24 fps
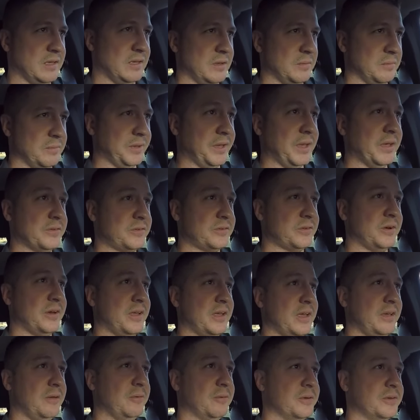But
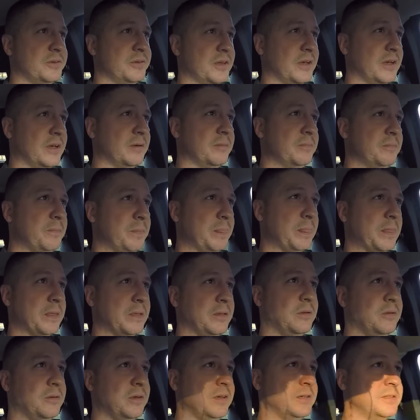yesterday was a
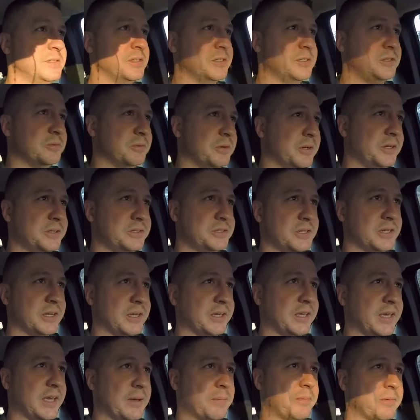unique situation. I
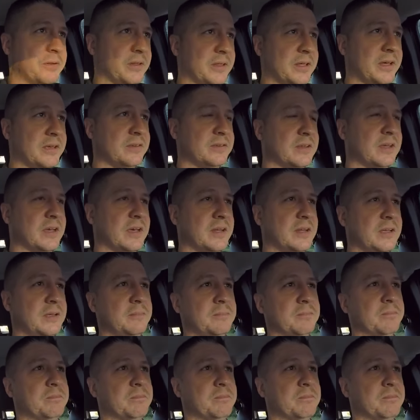capitalized on it.